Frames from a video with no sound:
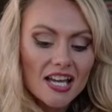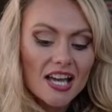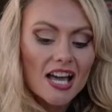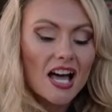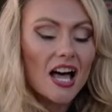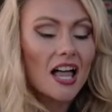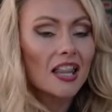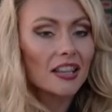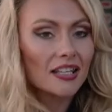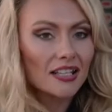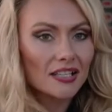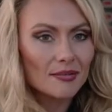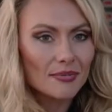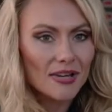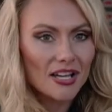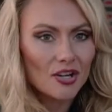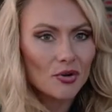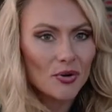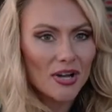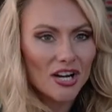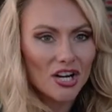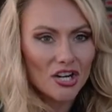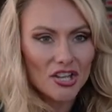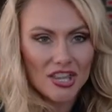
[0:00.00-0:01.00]
a little bit
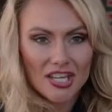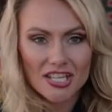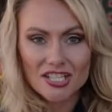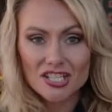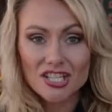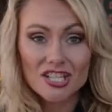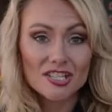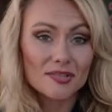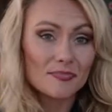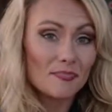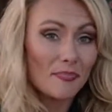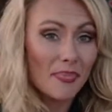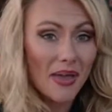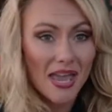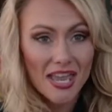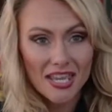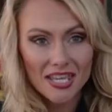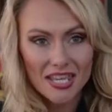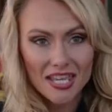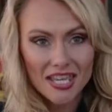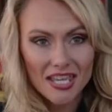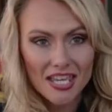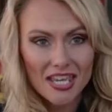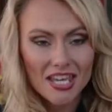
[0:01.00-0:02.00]
quicker than just
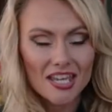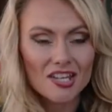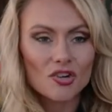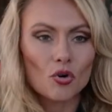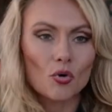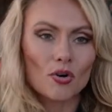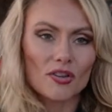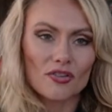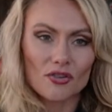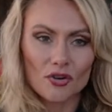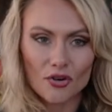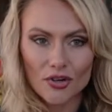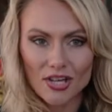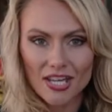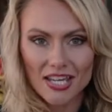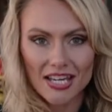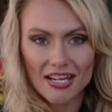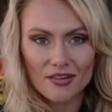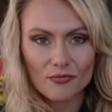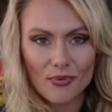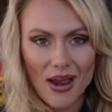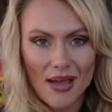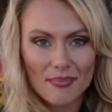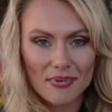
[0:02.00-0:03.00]
baking it or throwing it,
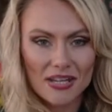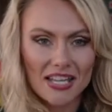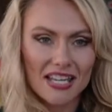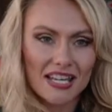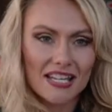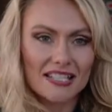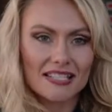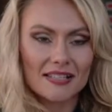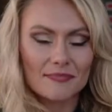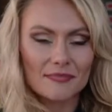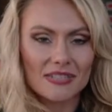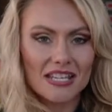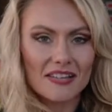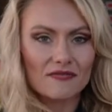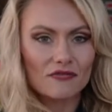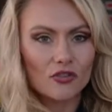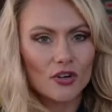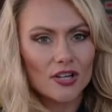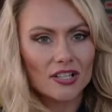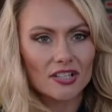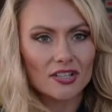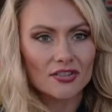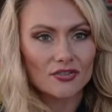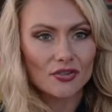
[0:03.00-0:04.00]
wrapping it in some tin
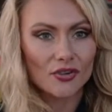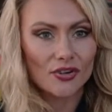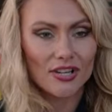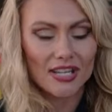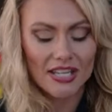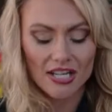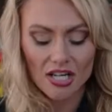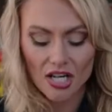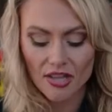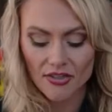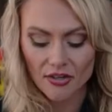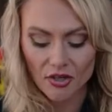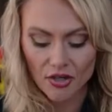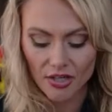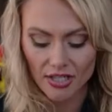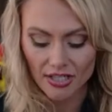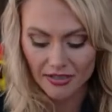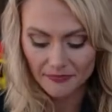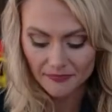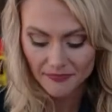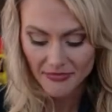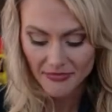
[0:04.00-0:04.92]
foil and throwing it on the grill.